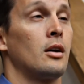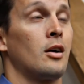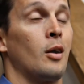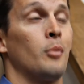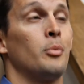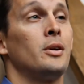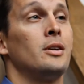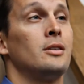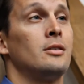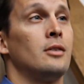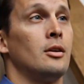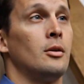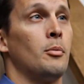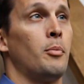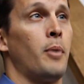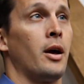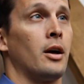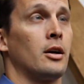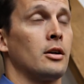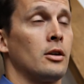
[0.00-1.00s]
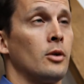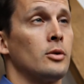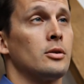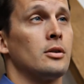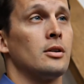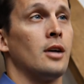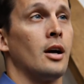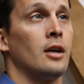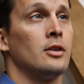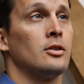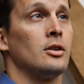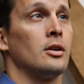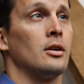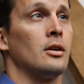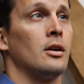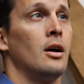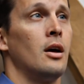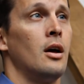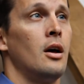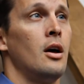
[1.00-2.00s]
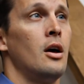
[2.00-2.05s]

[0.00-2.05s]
Companies need to pay close attention